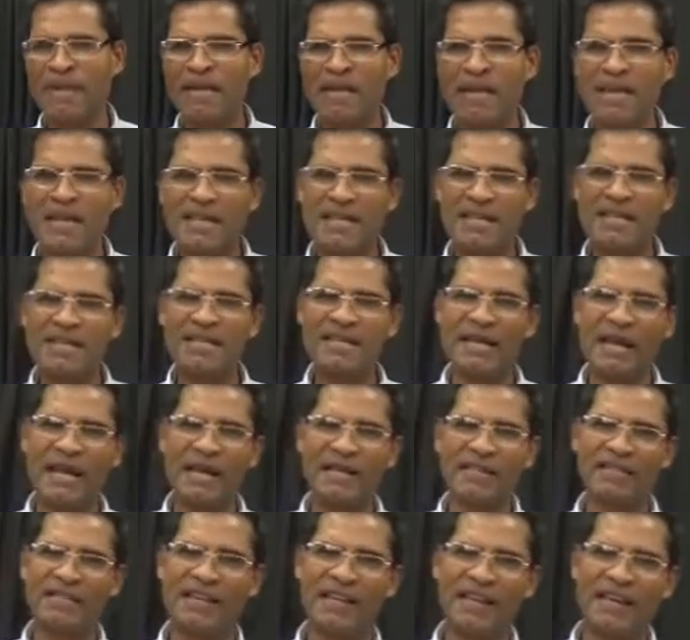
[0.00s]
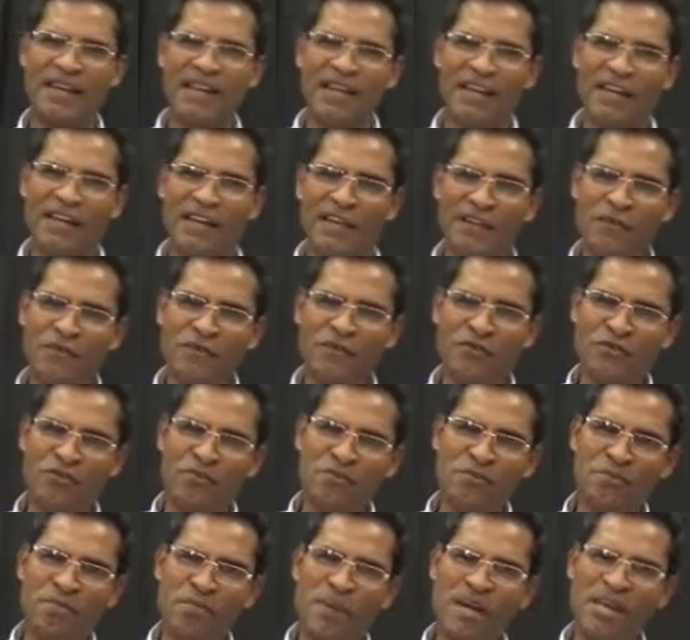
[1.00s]
is that if
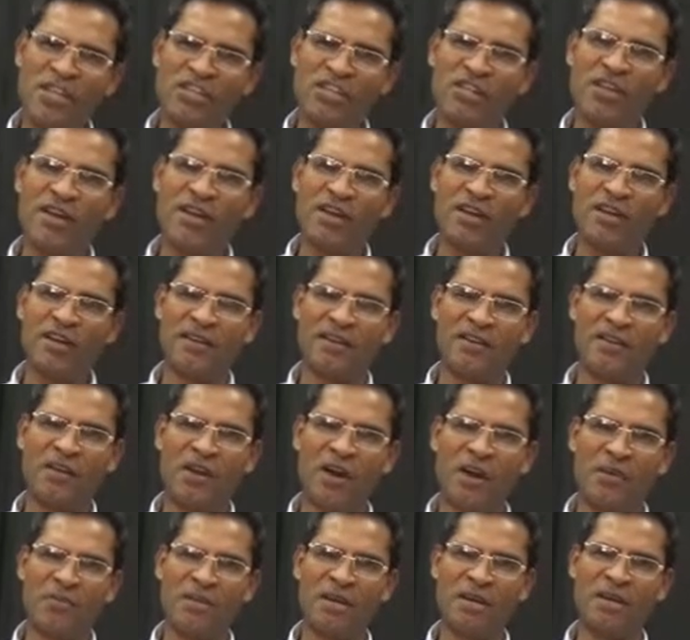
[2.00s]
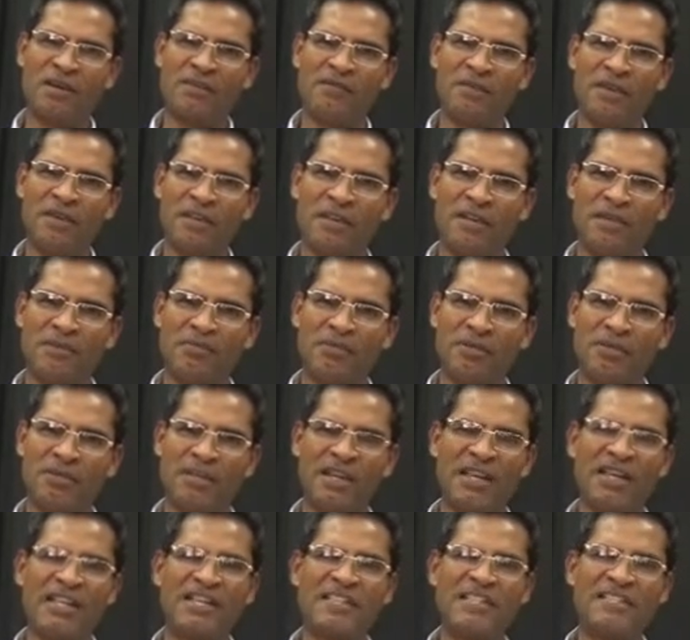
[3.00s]
you measure nominal variable,
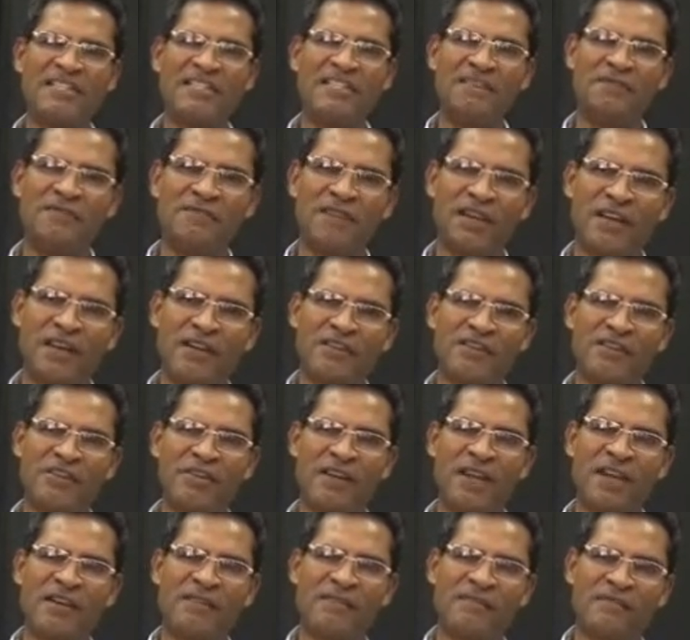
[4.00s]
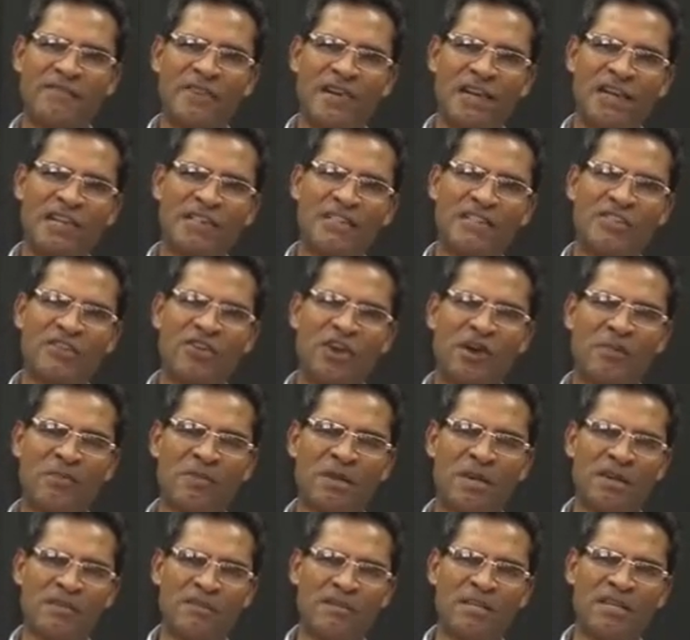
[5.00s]
it is difficult to convert
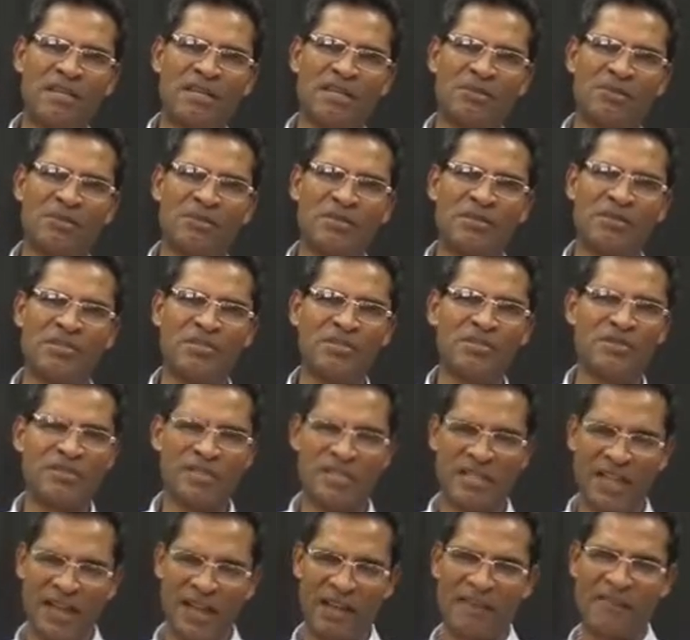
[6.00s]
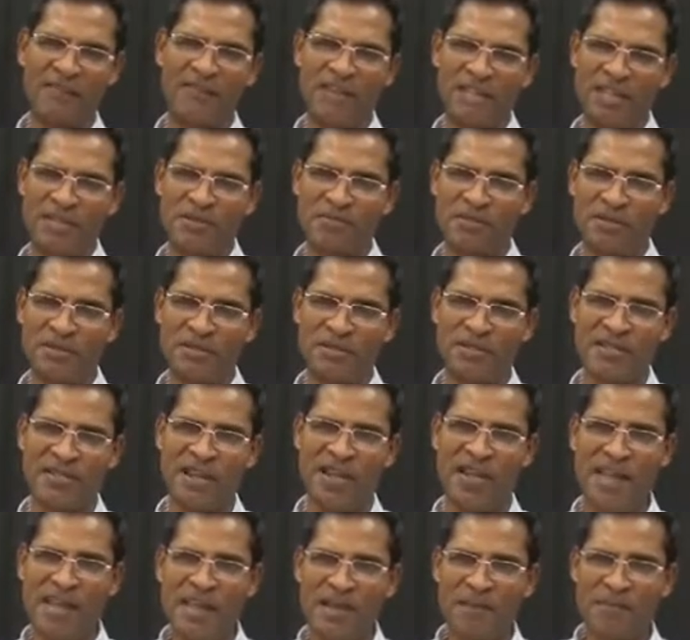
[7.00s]
nominal variables to scale variables.
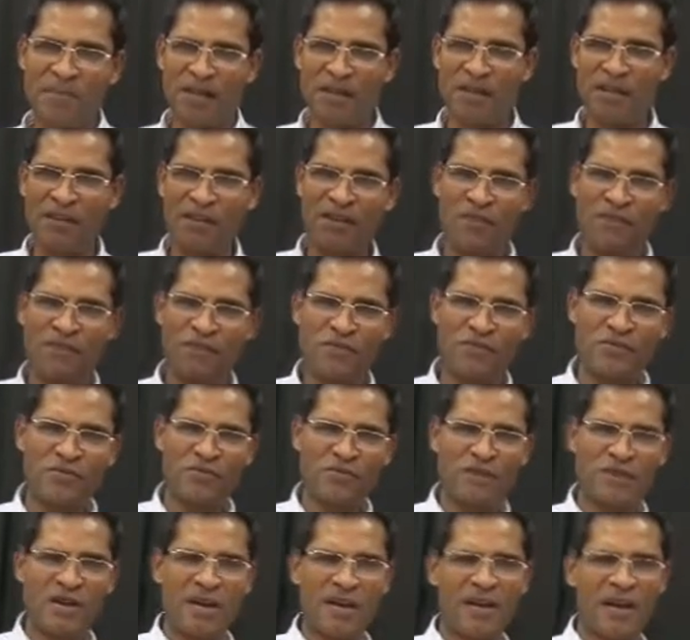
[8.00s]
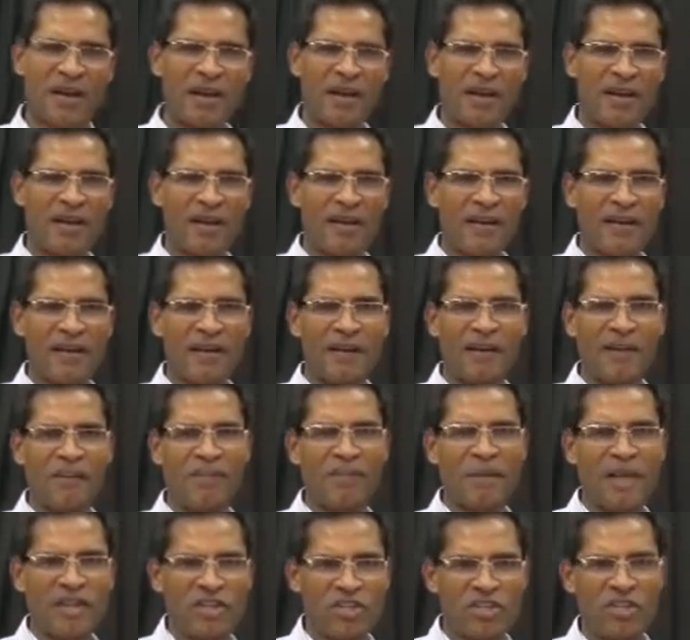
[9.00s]
But if you
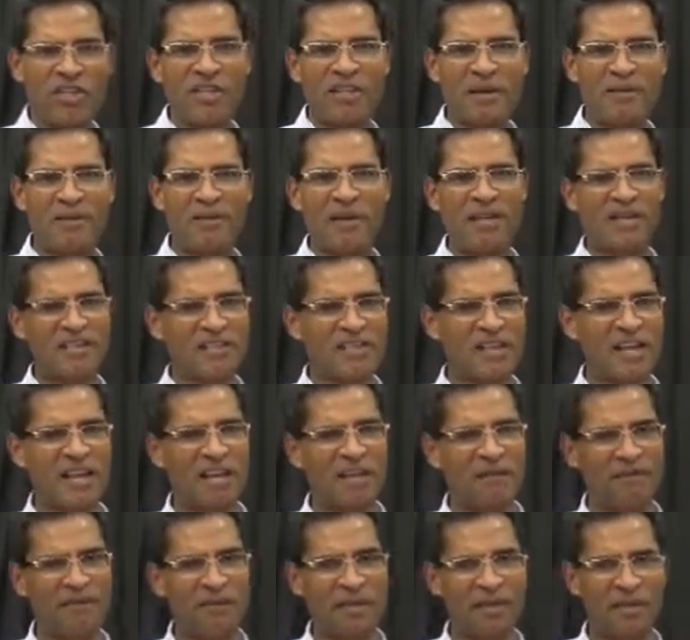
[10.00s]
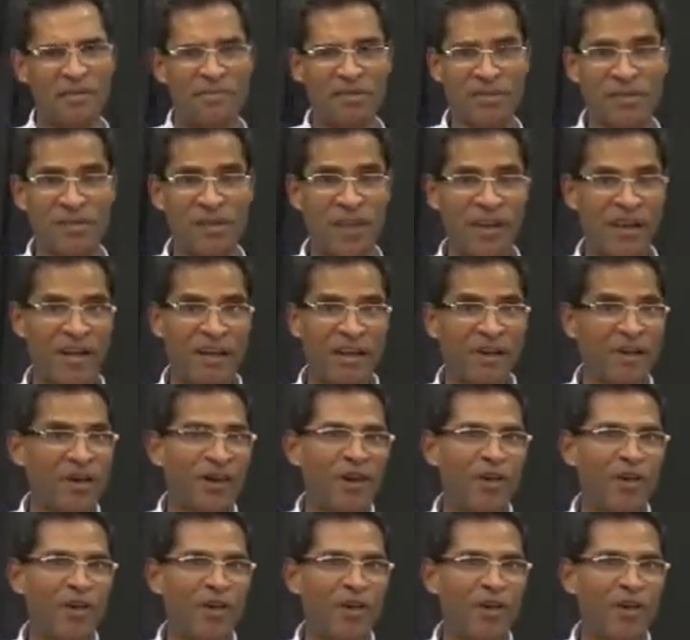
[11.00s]
measure them in scale variables, you can